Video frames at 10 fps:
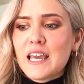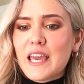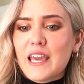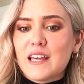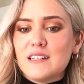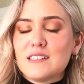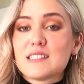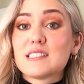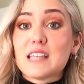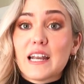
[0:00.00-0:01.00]
and
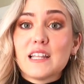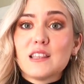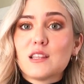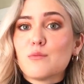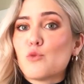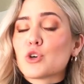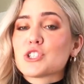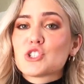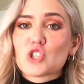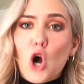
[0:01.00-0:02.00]
setting the more
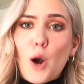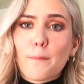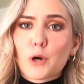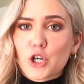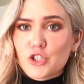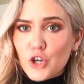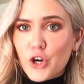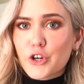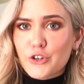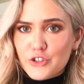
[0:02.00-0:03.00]
somber,
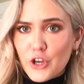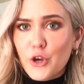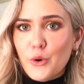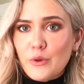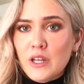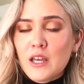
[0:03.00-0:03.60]
darker tone